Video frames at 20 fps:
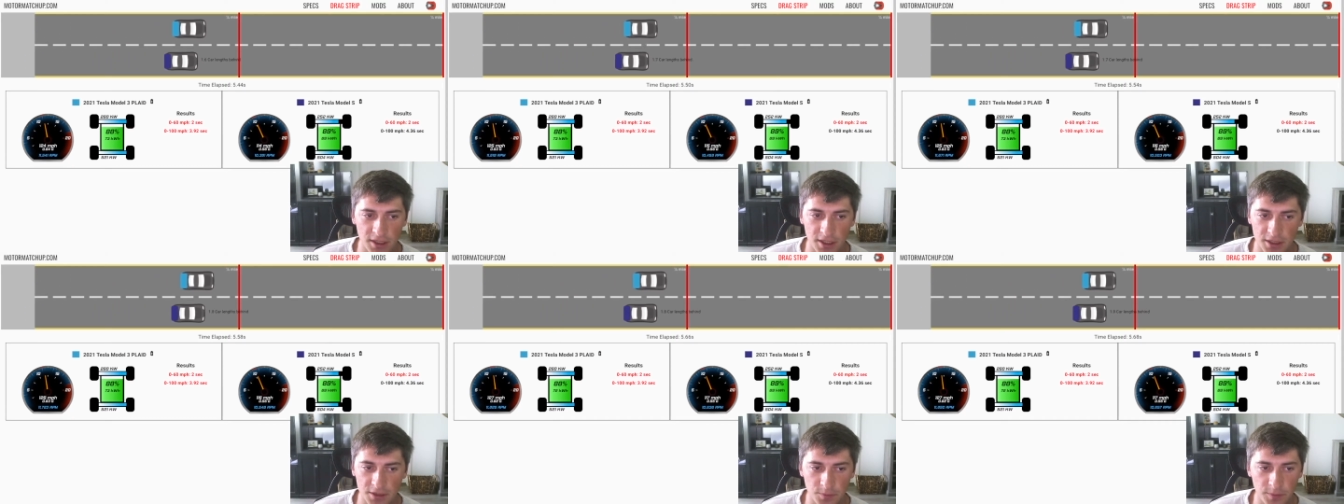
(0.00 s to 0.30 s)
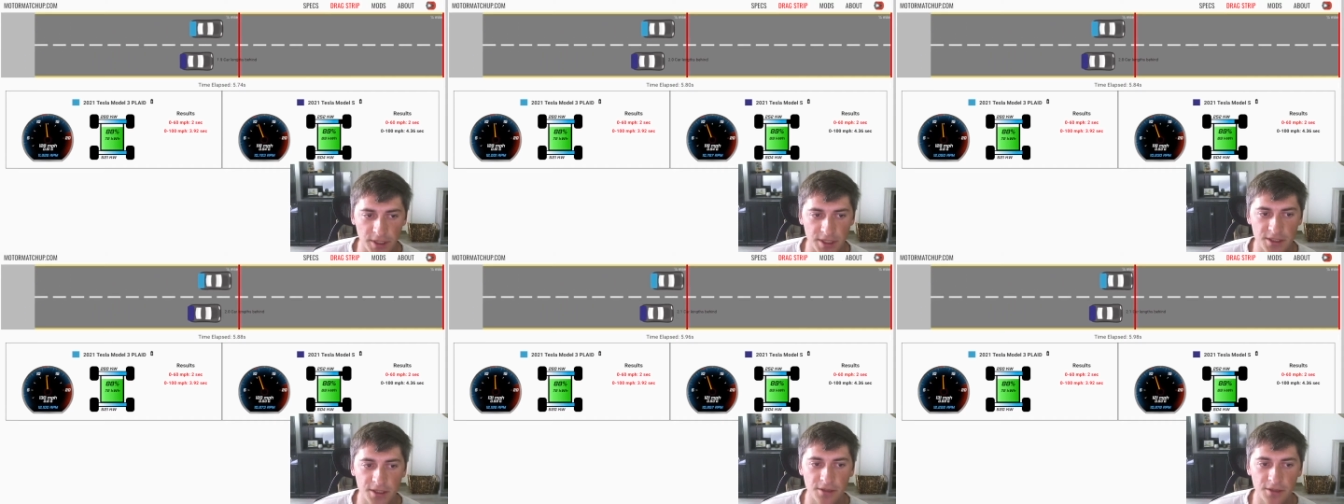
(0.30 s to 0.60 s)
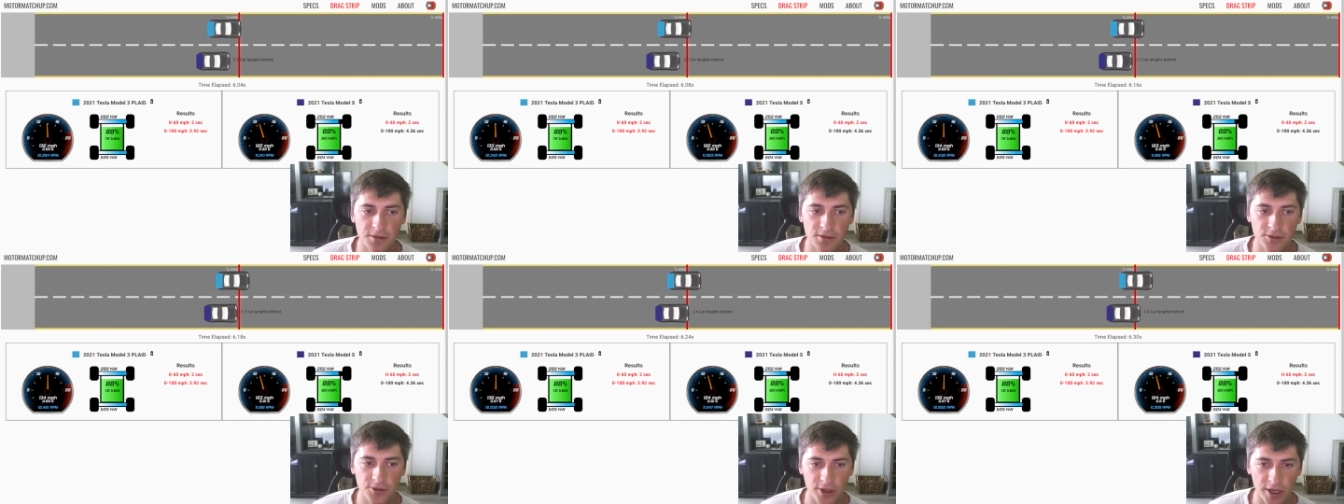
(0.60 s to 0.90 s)
It's
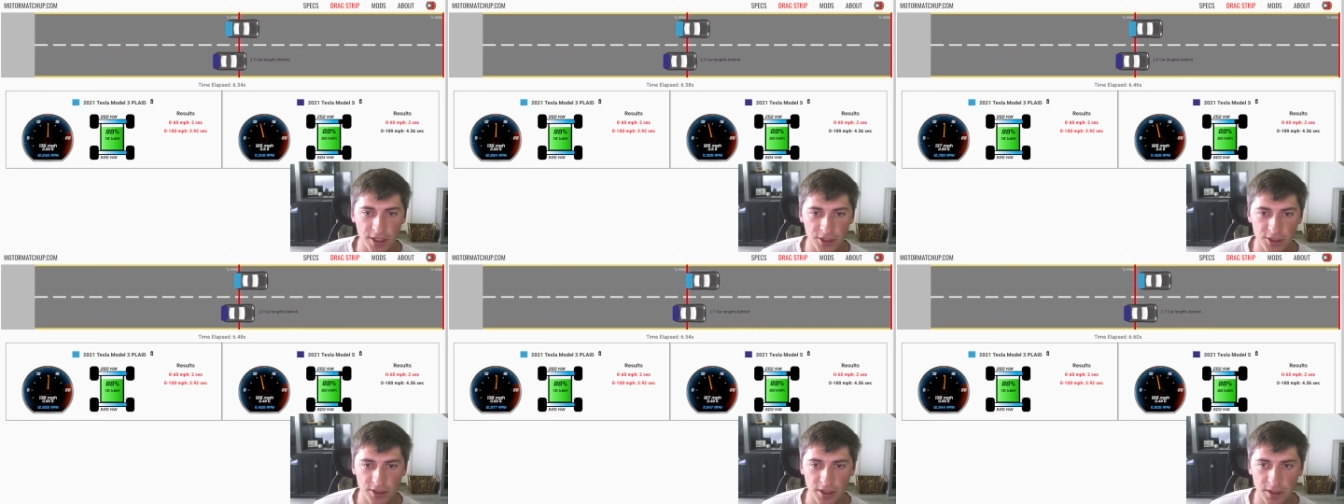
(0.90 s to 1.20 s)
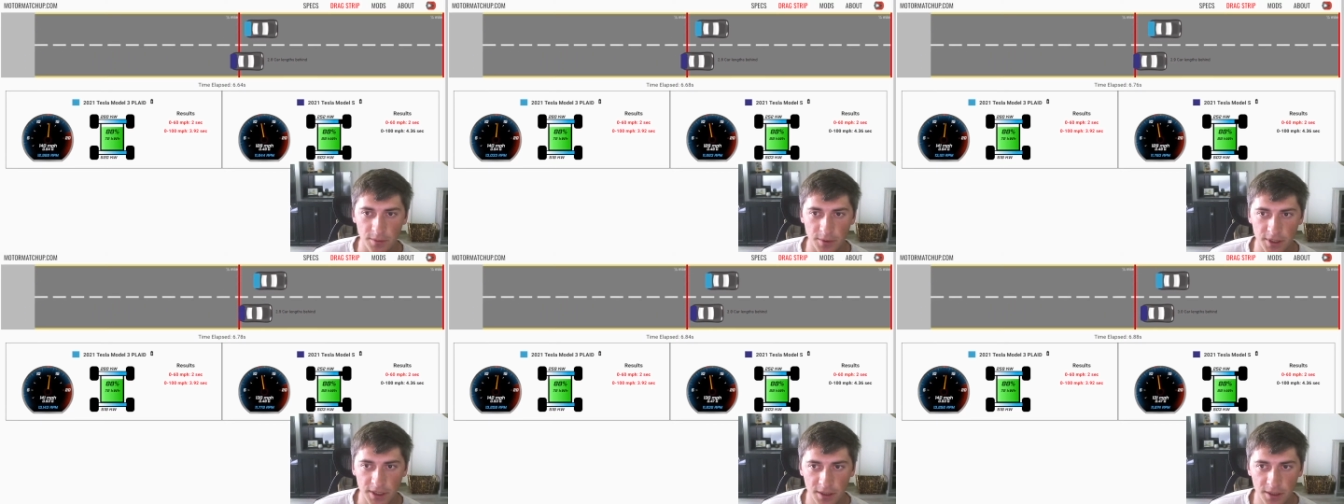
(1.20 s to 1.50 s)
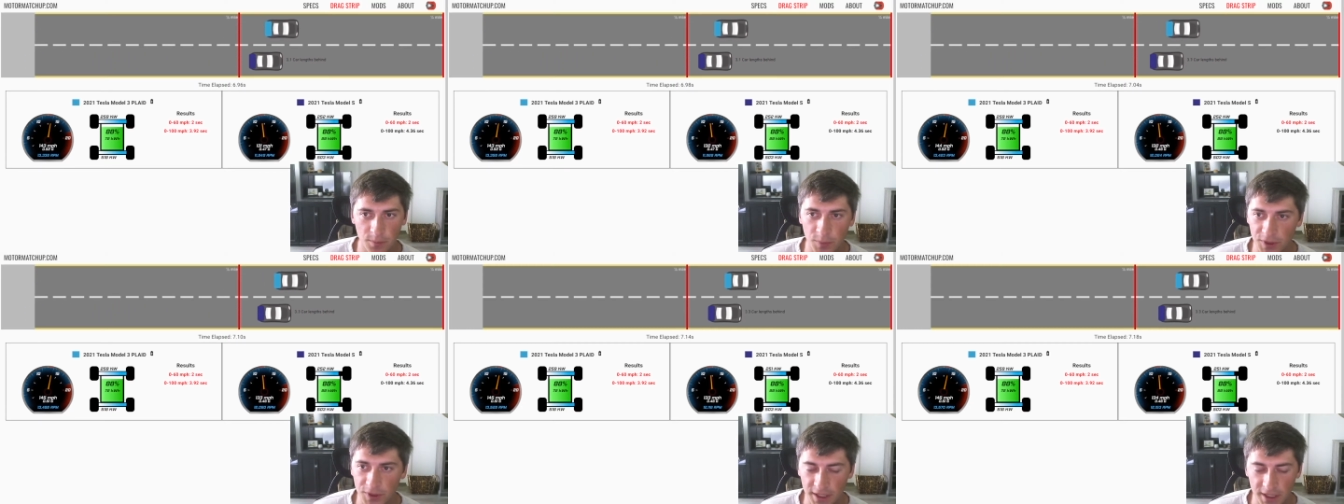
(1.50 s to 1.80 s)
basically traction
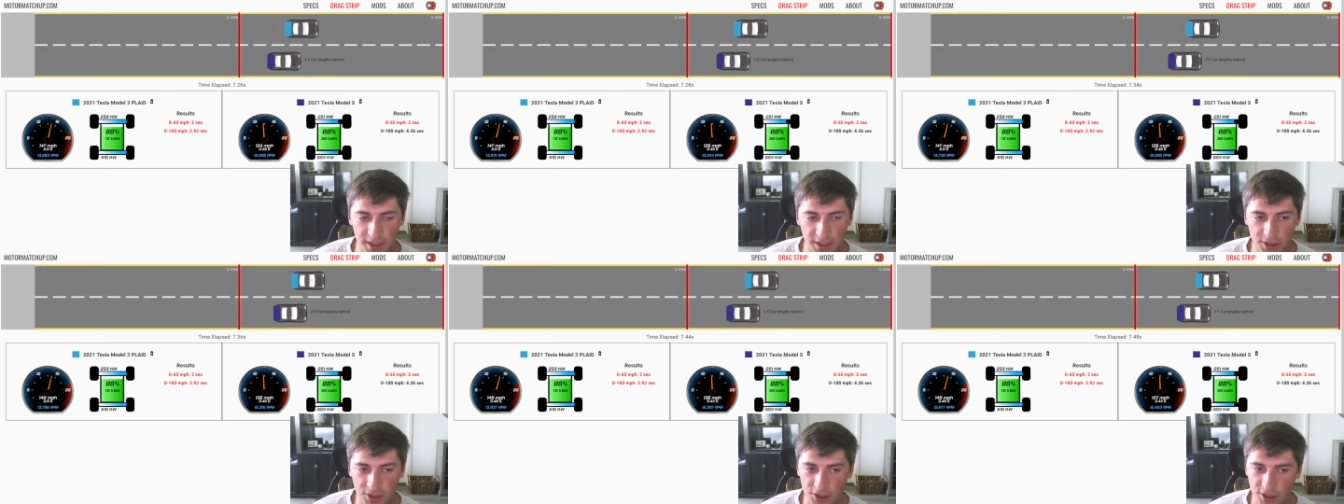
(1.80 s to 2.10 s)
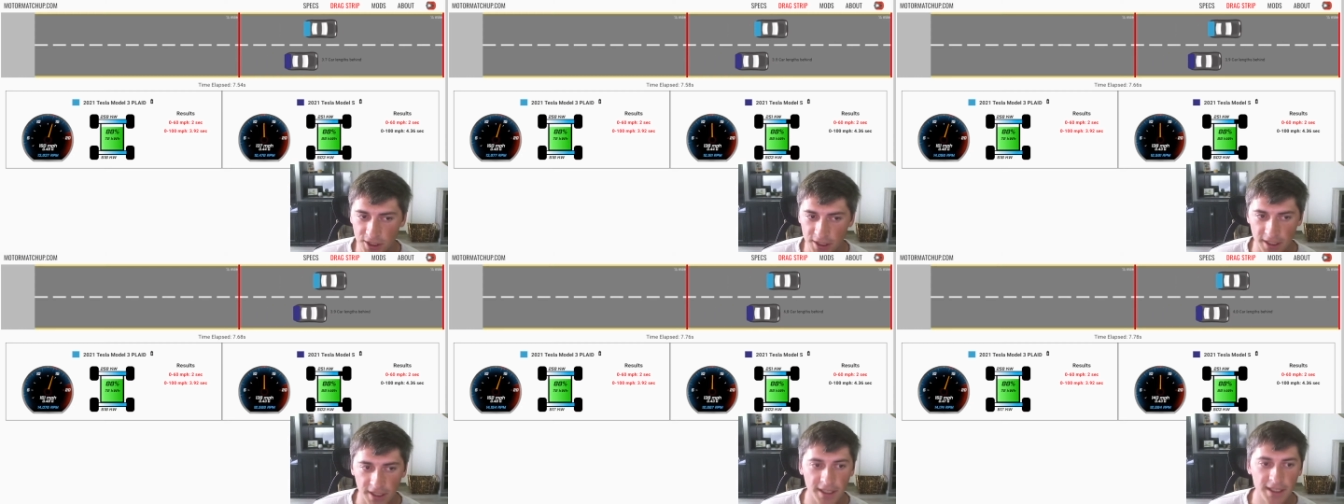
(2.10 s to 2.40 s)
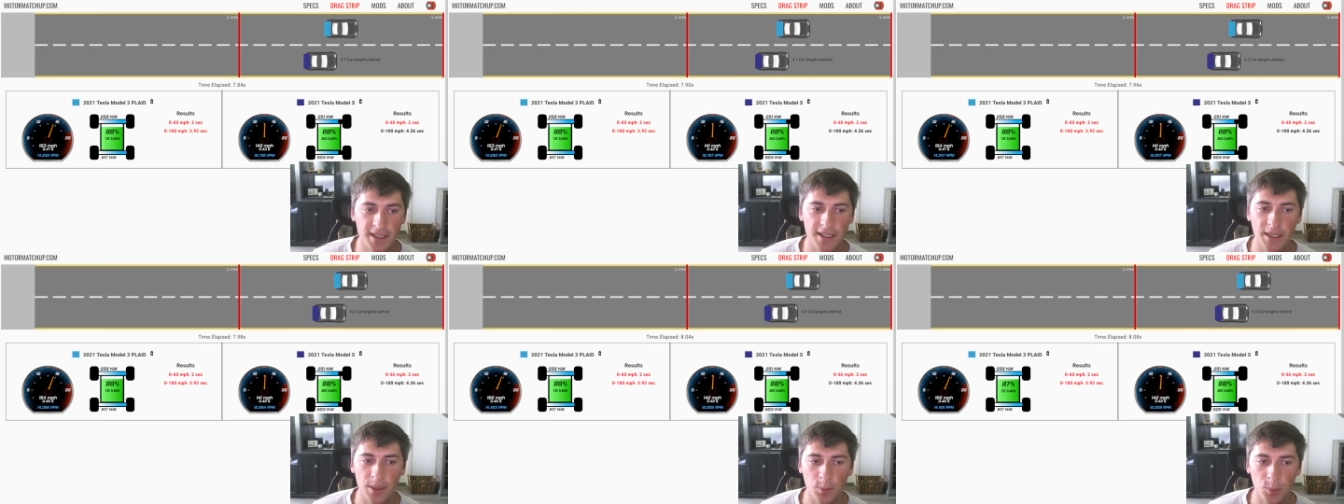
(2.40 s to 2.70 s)
limited, but then it's just gonna
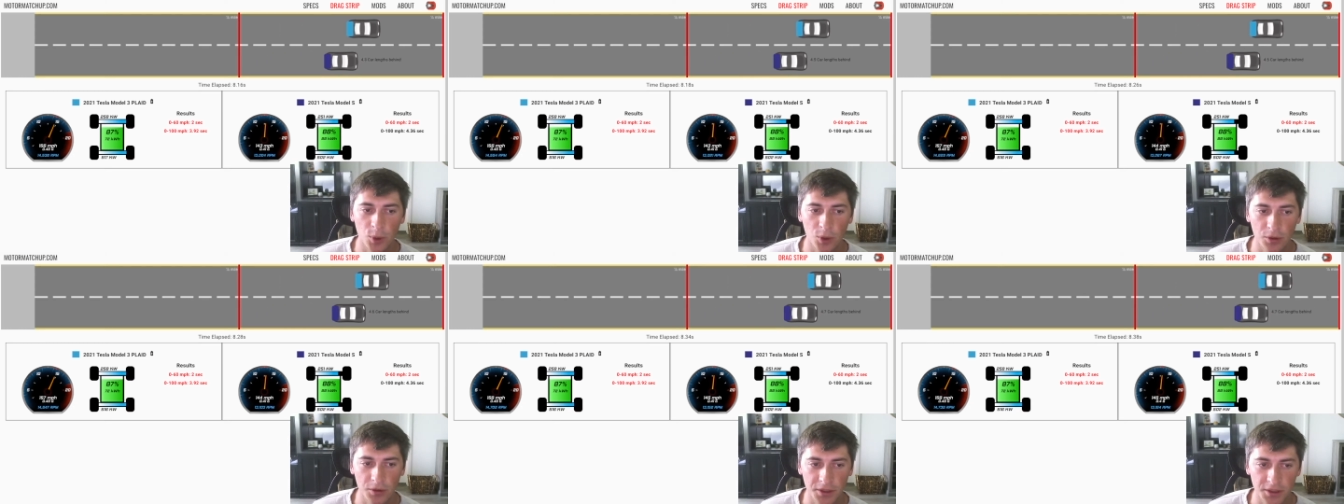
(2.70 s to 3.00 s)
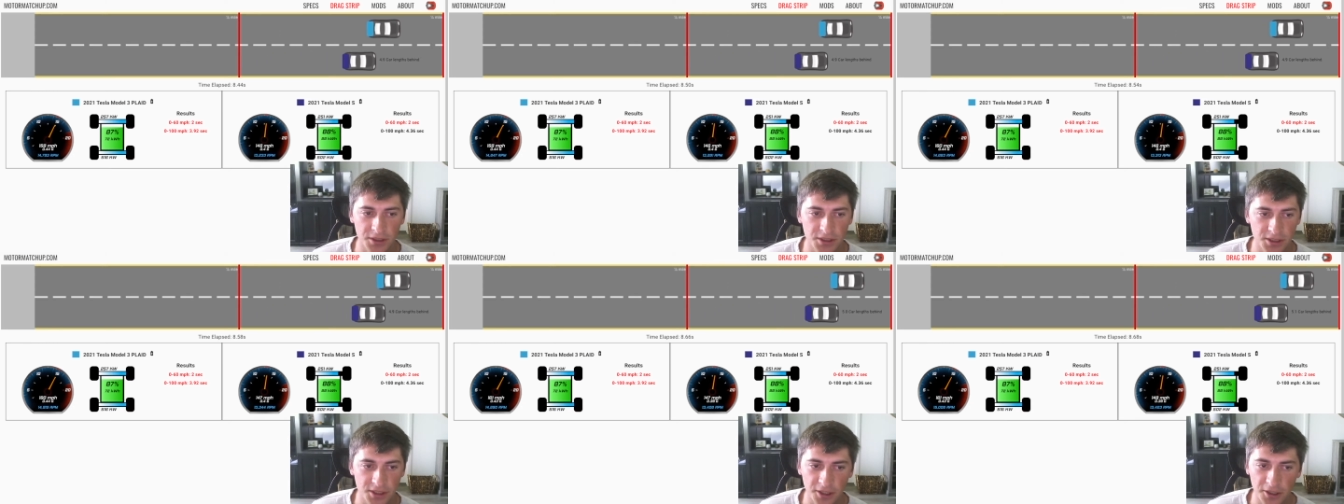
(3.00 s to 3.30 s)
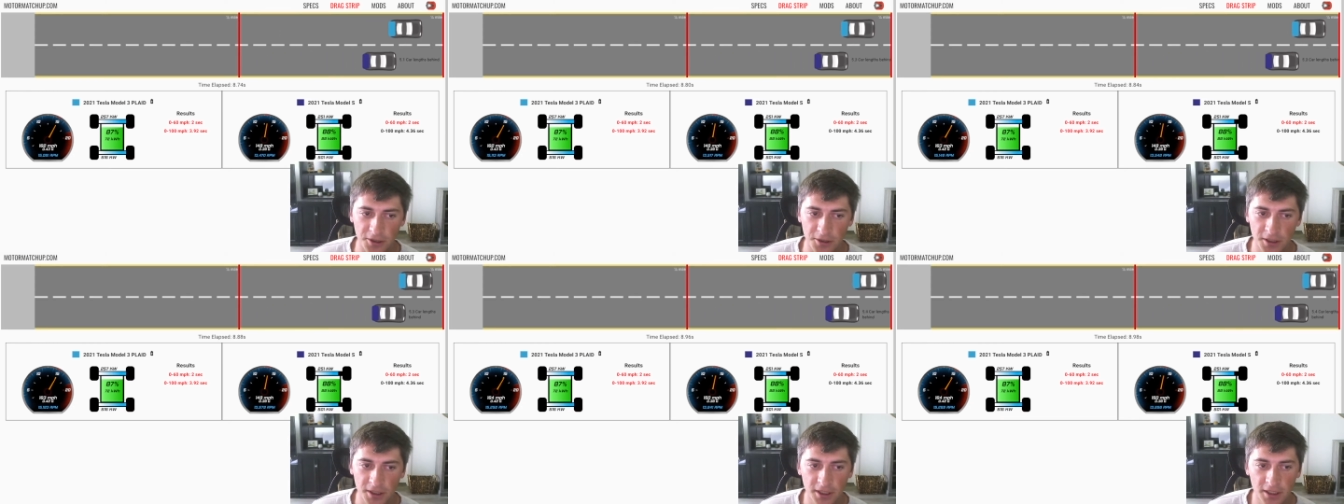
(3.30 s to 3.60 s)
keep pulling. So